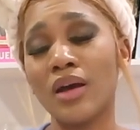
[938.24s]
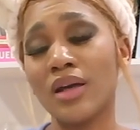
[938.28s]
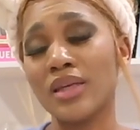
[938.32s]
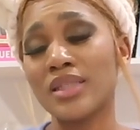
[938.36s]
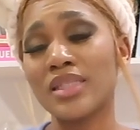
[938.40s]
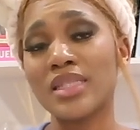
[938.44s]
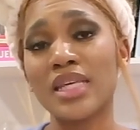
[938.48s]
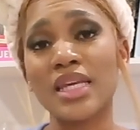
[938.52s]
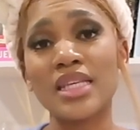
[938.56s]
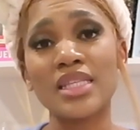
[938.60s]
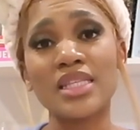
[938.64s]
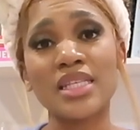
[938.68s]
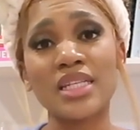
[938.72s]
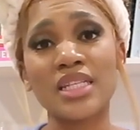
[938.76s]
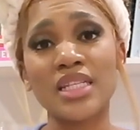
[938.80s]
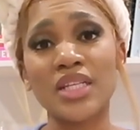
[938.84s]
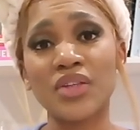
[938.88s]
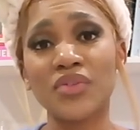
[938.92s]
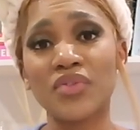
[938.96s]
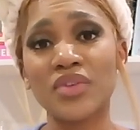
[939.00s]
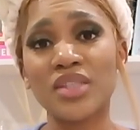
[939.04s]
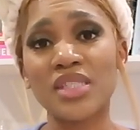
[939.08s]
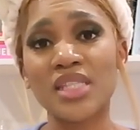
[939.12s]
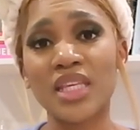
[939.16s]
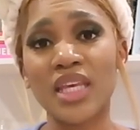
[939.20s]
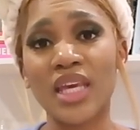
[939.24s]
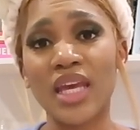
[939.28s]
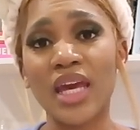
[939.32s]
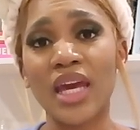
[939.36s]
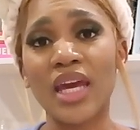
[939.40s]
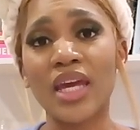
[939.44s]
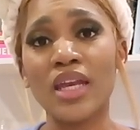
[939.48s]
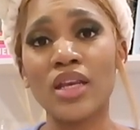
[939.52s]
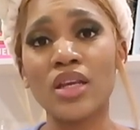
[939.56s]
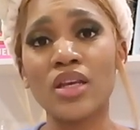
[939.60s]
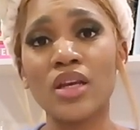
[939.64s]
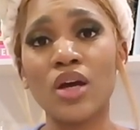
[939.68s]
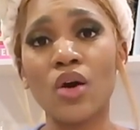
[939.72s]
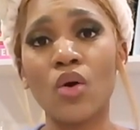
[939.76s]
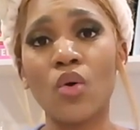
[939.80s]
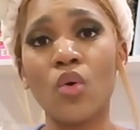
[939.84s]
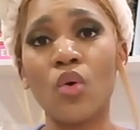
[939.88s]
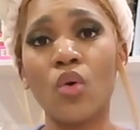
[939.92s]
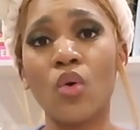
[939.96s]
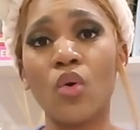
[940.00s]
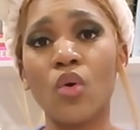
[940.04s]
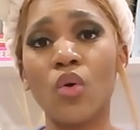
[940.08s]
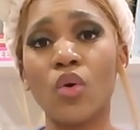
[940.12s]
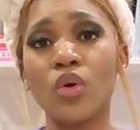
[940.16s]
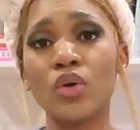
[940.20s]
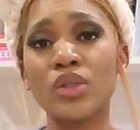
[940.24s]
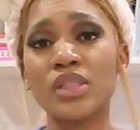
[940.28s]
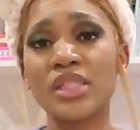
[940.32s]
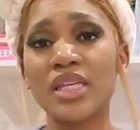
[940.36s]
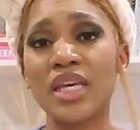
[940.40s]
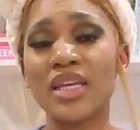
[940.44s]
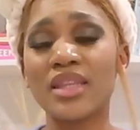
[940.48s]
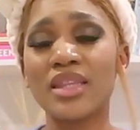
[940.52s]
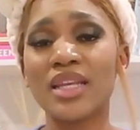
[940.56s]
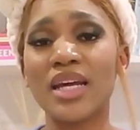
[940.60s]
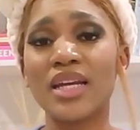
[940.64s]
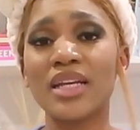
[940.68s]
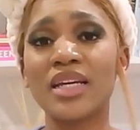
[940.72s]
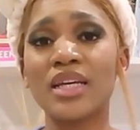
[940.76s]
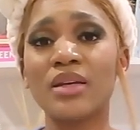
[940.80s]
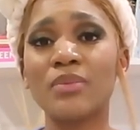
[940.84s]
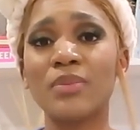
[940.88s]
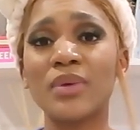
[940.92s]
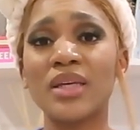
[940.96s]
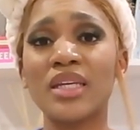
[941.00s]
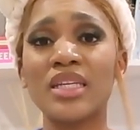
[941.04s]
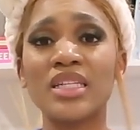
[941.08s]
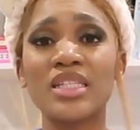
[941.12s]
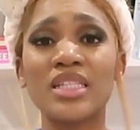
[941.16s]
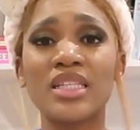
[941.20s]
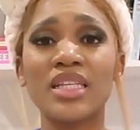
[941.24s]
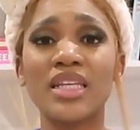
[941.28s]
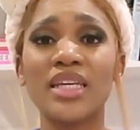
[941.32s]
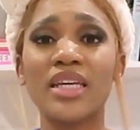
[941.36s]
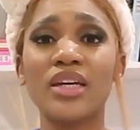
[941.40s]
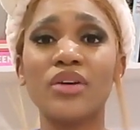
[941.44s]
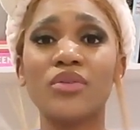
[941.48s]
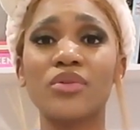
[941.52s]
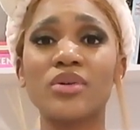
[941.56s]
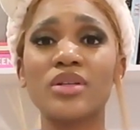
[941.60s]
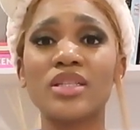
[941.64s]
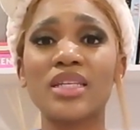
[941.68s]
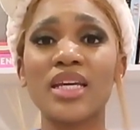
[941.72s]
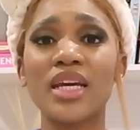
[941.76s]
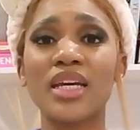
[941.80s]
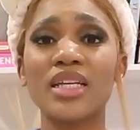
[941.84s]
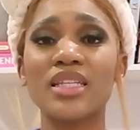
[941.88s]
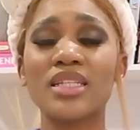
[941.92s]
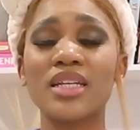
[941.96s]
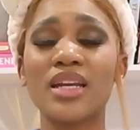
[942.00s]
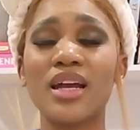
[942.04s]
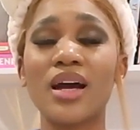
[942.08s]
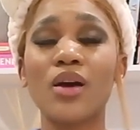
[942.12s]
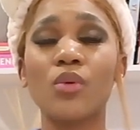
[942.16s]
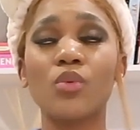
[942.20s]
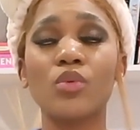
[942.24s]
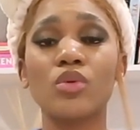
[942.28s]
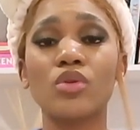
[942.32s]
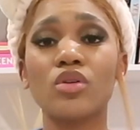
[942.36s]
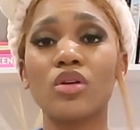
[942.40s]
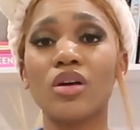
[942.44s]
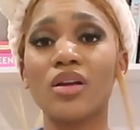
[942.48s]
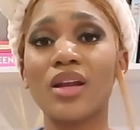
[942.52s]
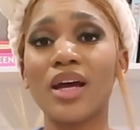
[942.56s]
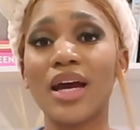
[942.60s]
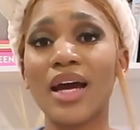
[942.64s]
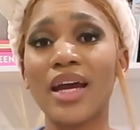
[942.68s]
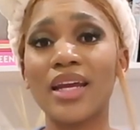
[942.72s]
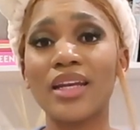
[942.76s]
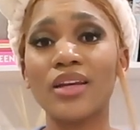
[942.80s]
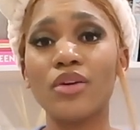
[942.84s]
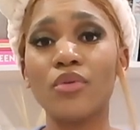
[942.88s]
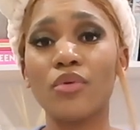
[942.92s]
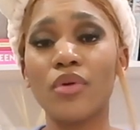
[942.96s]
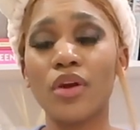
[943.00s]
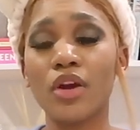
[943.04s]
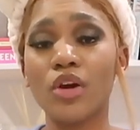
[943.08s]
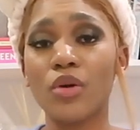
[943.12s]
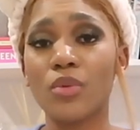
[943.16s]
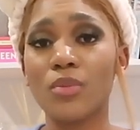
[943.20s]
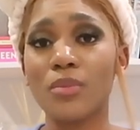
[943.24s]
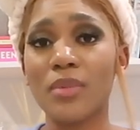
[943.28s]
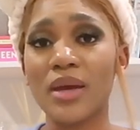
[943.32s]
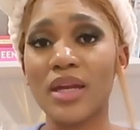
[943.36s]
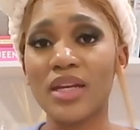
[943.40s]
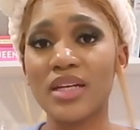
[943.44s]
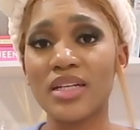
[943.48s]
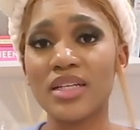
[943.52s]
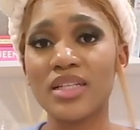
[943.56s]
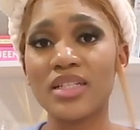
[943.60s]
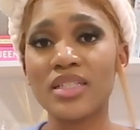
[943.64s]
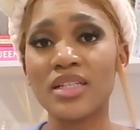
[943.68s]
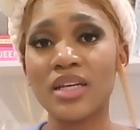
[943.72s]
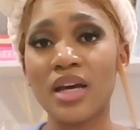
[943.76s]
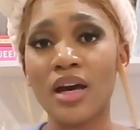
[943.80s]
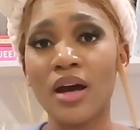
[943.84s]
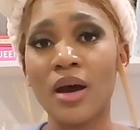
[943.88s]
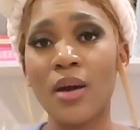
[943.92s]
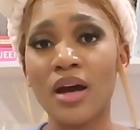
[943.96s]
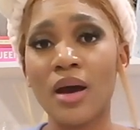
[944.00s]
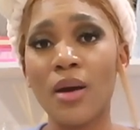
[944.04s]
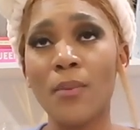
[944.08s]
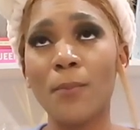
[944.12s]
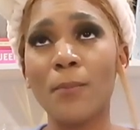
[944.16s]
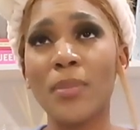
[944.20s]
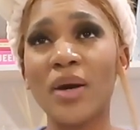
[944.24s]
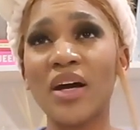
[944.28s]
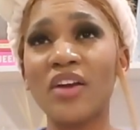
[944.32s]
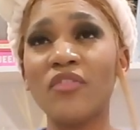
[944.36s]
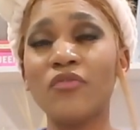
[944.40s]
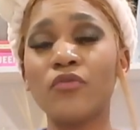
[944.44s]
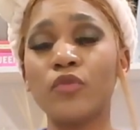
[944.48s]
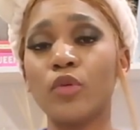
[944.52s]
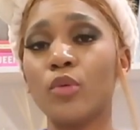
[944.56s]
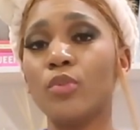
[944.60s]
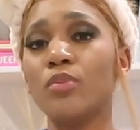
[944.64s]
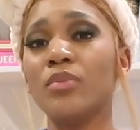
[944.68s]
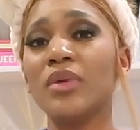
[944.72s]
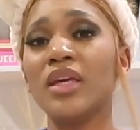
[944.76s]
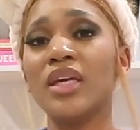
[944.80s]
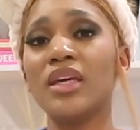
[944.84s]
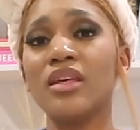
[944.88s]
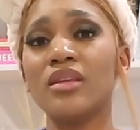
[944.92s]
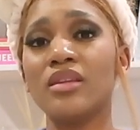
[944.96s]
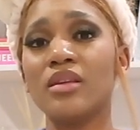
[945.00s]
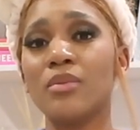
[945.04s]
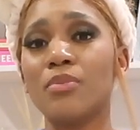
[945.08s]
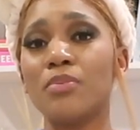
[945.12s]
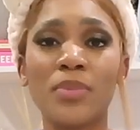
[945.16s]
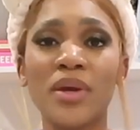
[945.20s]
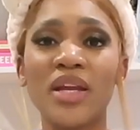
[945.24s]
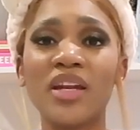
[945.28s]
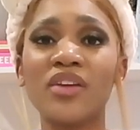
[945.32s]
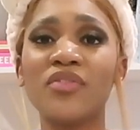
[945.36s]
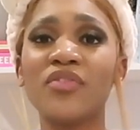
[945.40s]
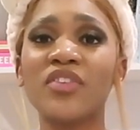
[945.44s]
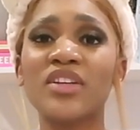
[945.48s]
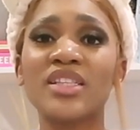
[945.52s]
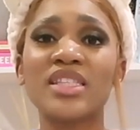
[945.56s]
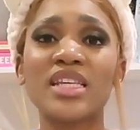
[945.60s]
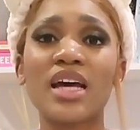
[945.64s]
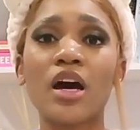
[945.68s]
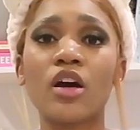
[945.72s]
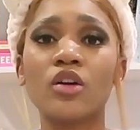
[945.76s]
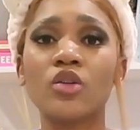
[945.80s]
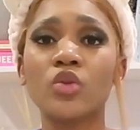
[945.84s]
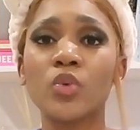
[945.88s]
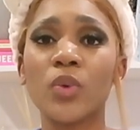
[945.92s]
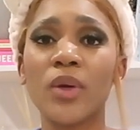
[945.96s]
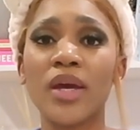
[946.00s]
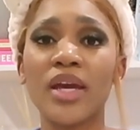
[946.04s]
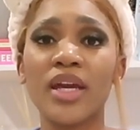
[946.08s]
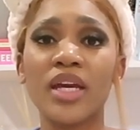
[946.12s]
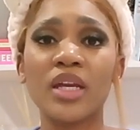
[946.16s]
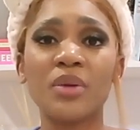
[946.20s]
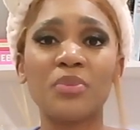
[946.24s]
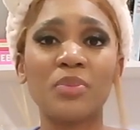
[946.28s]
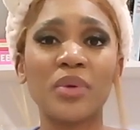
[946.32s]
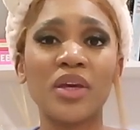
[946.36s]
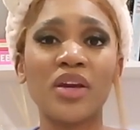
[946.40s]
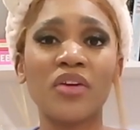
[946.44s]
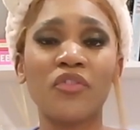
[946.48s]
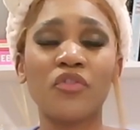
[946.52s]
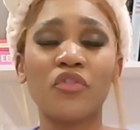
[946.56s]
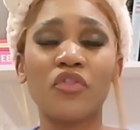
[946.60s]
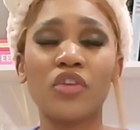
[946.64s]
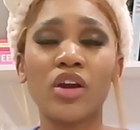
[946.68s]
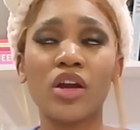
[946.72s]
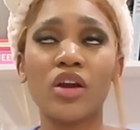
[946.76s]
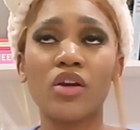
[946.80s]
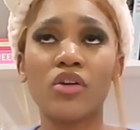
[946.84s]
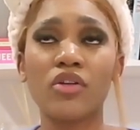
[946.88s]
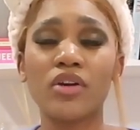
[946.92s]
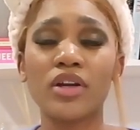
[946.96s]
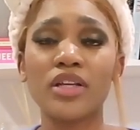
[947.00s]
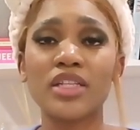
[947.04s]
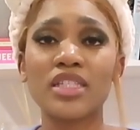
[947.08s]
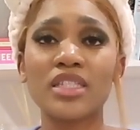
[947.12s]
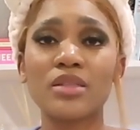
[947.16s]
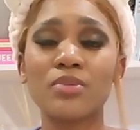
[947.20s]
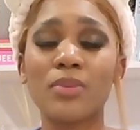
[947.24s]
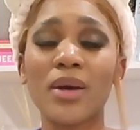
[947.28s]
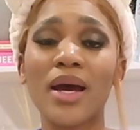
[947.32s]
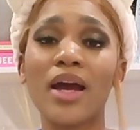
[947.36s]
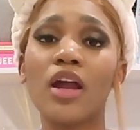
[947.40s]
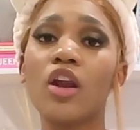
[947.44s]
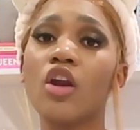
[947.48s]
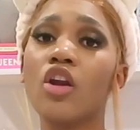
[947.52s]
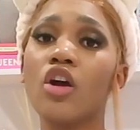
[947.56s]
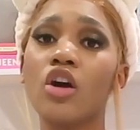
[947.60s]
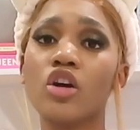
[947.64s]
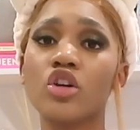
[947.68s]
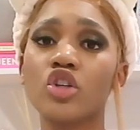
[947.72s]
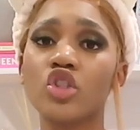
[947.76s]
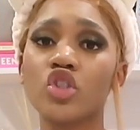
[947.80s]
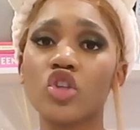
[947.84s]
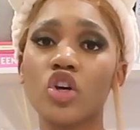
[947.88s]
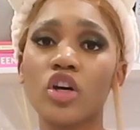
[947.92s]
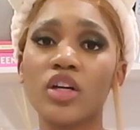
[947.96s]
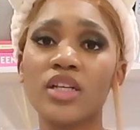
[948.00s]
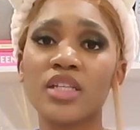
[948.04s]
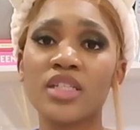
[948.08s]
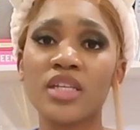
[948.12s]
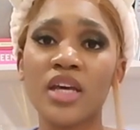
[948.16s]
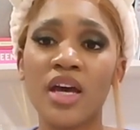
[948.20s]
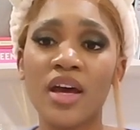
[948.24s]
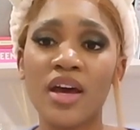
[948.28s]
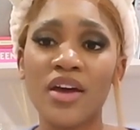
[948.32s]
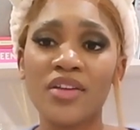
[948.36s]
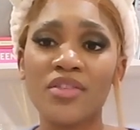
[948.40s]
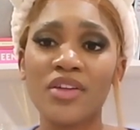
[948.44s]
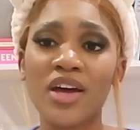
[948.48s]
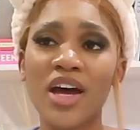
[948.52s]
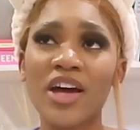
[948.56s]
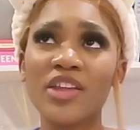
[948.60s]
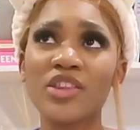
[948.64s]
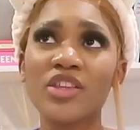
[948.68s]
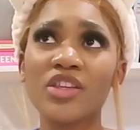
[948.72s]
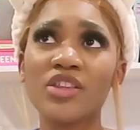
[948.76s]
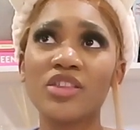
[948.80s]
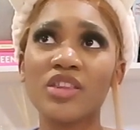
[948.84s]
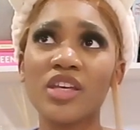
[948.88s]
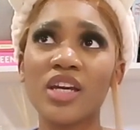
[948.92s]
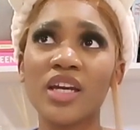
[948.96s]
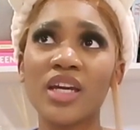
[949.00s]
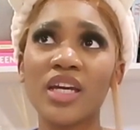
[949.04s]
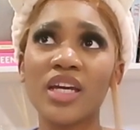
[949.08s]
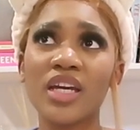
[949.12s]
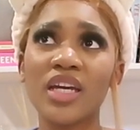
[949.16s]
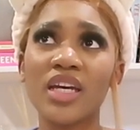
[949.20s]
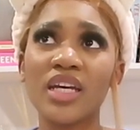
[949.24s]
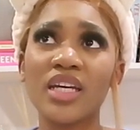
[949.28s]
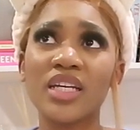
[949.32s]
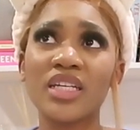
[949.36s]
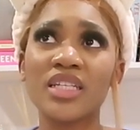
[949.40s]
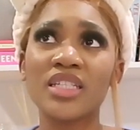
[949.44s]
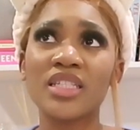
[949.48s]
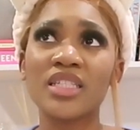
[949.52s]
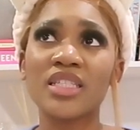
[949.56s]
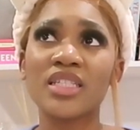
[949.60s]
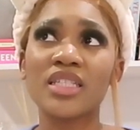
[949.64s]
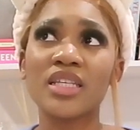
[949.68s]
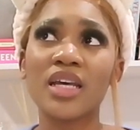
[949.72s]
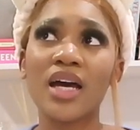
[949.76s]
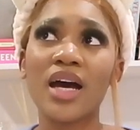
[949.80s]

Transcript: sensitive skin or skin that can be easily irritated, I would not highly recommend it. But for me, the benefits outweigh it being fragranced by a long shot. The other thing is